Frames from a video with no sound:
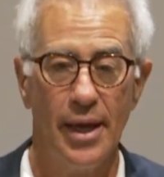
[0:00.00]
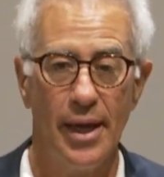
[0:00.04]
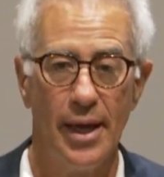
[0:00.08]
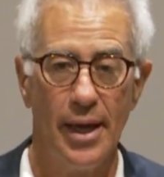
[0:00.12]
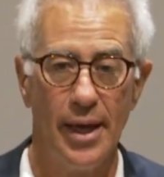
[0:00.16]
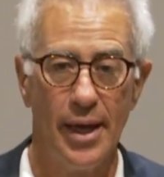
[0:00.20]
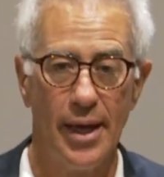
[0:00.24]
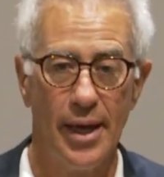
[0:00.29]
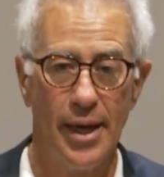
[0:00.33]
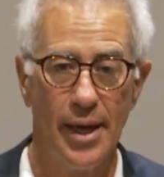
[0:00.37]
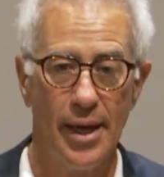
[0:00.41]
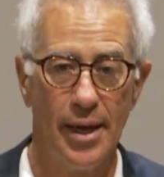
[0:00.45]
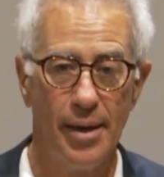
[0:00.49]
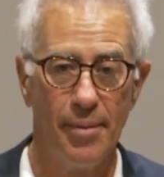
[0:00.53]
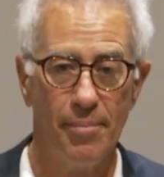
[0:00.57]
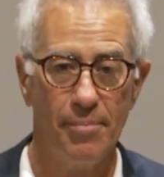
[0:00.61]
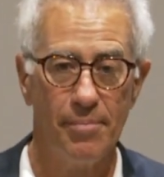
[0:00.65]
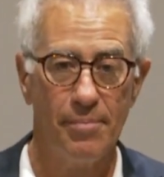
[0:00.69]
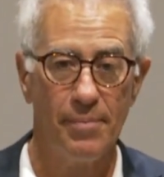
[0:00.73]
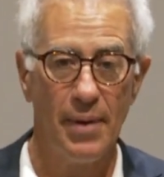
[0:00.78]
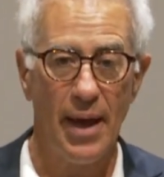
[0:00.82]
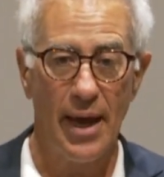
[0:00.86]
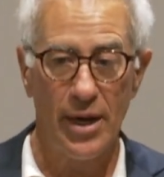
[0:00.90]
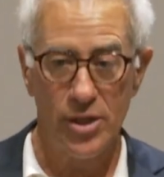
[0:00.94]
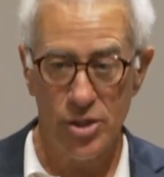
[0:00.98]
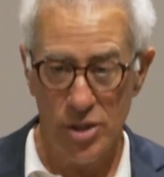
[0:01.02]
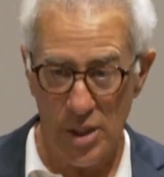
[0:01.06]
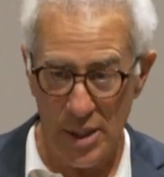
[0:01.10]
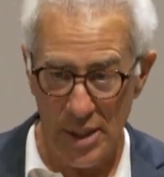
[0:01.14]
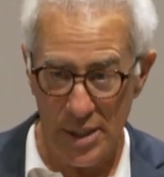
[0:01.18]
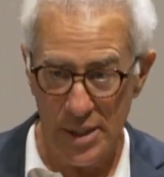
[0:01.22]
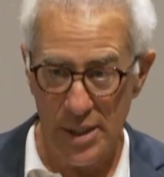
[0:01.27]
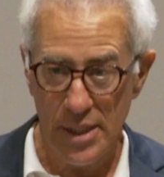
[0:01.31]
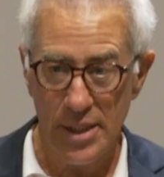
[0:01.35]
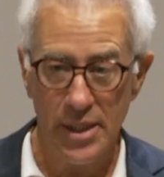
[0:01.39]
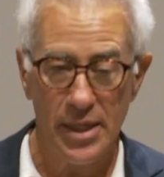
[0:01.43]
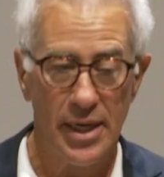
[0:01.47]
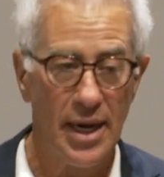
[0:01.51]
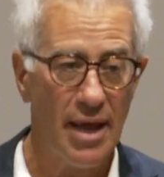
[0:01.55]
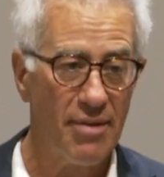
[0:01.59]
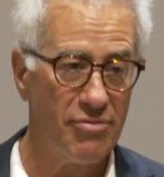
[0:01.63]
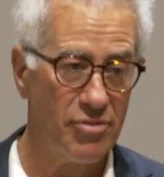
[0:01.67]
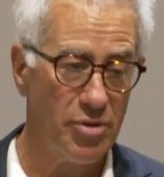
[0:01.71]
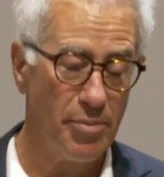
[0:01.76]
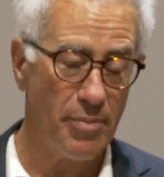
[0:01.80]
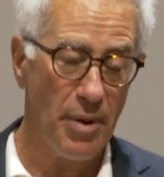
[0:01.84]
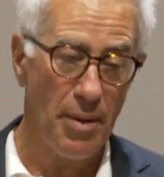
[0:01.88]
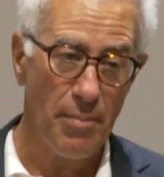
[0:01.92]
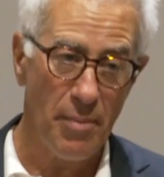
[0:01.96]
Actually, he did it
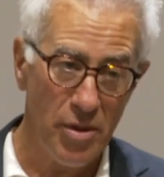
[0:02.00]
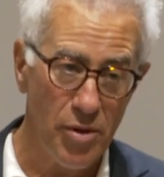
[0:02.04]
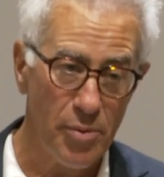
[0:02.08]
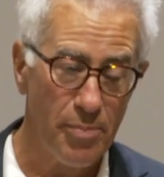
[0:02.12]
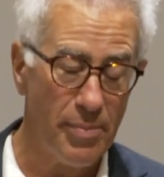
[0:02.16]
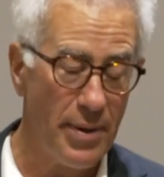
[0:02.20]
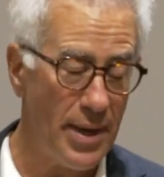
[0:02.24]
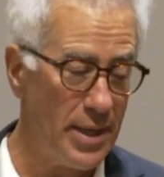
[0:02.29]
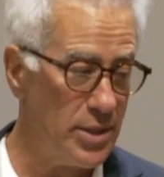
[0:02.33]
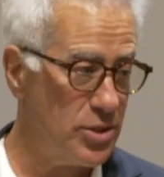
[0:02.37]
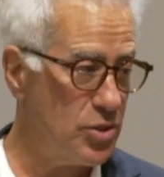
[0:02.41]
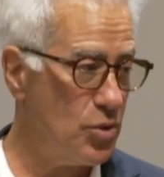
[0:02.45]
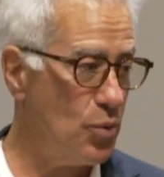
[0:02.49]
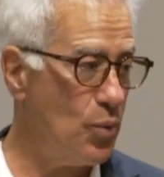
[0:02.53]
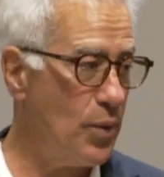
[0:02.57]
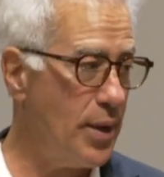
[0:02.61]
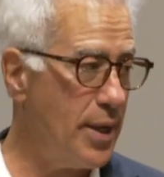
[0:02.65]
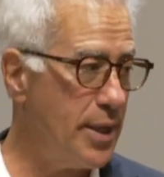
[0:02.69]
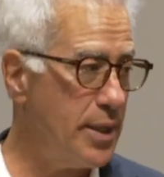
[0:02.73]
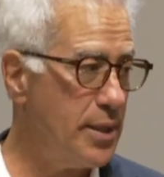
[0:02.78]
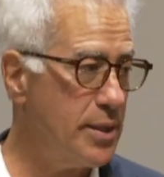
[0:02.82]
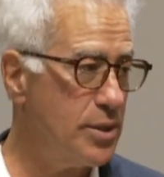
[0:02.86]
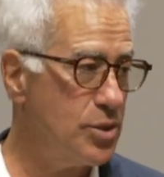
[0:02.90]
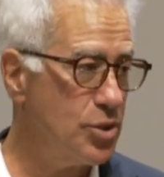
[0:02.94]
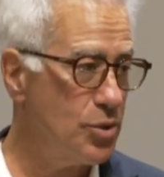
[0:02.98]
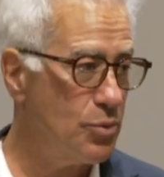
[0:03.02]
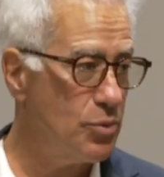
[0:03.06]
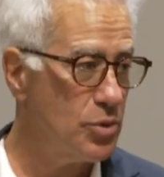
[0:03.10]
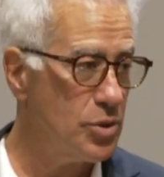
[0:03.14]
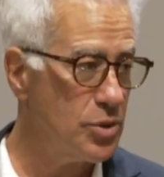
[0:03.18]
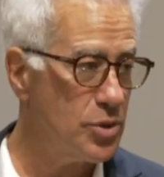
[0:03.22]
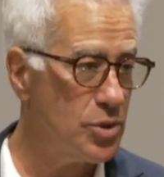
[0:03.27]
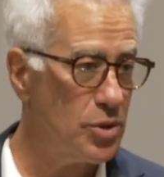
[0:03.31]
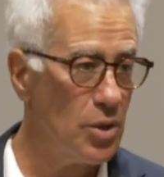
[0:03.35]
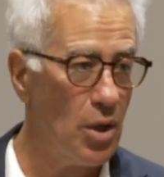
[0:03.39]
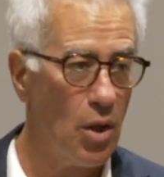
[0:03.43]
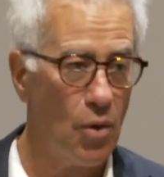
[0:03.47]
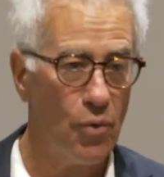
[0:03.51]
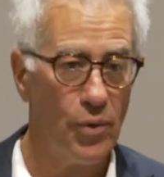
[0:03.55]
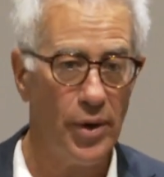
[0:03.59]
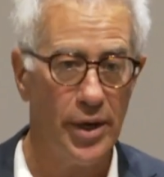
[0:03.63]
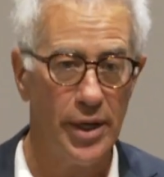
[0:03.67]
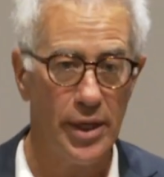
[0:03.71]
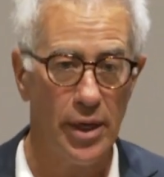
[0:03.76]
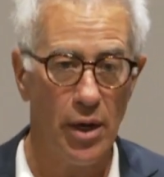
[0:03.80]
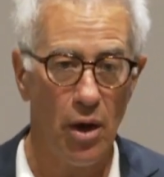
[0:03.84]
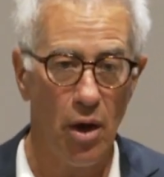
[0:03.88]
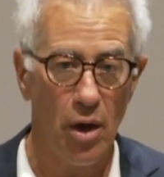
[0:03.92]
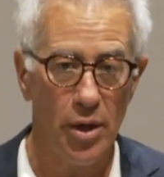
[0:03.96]
after my mother passed away. She was
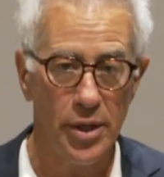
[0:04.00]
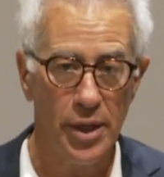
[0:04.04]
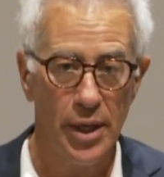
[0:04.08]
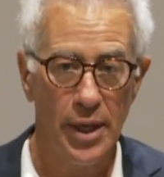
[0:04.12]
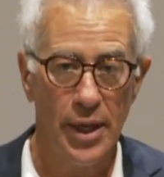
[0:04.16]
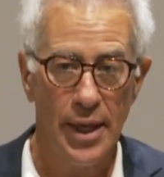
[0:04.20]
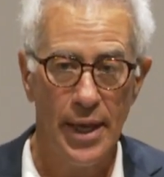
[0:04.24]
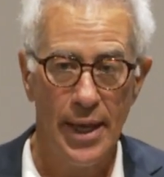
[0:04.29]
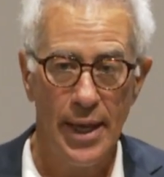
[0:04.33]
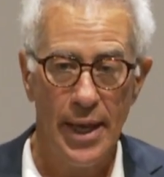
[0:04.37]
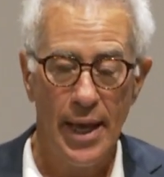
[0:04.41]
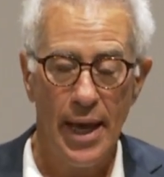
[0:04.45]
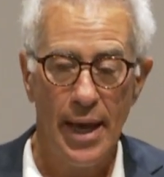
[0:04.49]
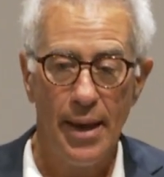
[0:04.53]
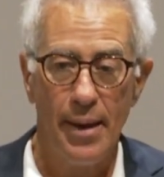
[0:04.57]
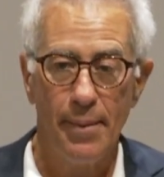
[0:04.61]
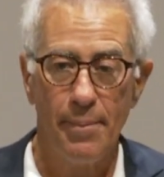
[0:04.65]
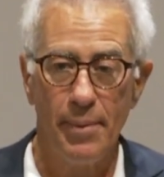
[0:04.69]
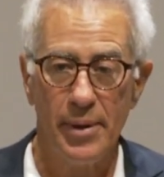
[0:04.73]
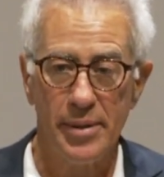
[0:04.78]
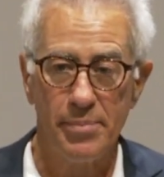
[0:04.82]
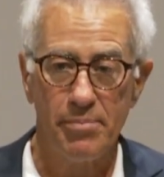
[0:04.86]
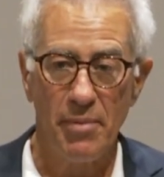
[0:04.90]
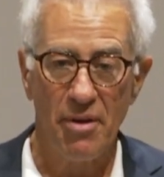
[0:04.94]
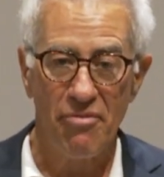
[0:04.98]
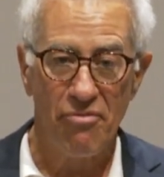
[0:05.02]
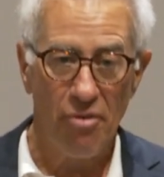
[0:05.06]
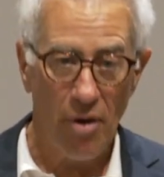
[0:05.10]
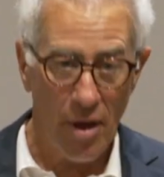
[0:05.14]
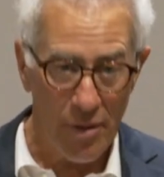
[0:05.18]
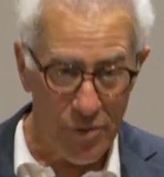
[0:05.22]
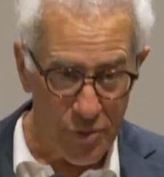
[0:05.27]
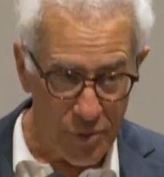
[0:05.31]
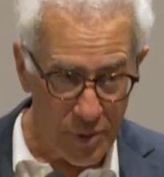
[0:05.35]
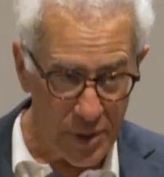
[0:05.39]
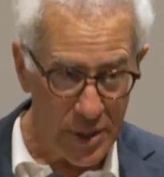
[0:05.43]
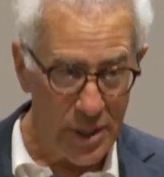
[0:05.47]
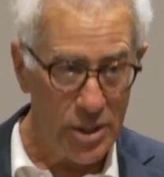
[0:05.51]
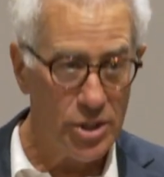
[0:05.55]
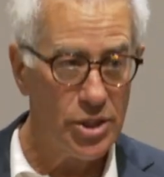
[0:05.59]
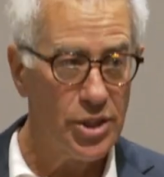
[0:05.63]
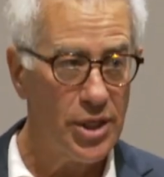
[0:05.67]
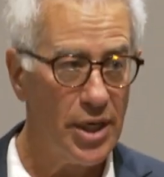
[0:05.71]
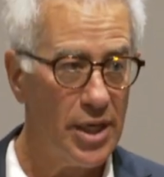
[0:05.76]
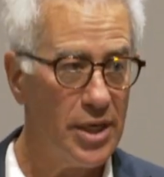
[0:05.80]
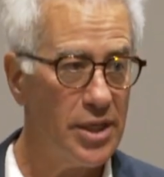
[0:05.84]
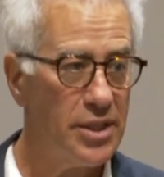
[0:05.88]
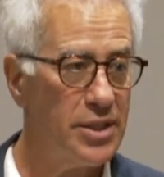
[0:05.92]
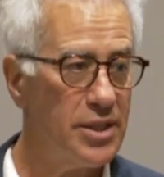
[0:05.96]
already gone. But my father
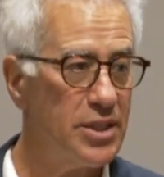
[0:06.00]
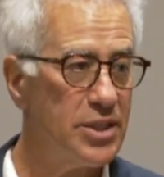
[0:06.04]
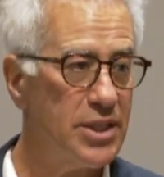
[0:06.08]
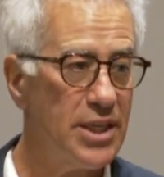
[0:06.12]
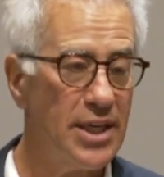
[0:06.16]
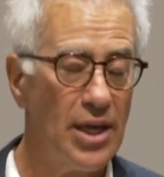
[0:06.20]
initiated this.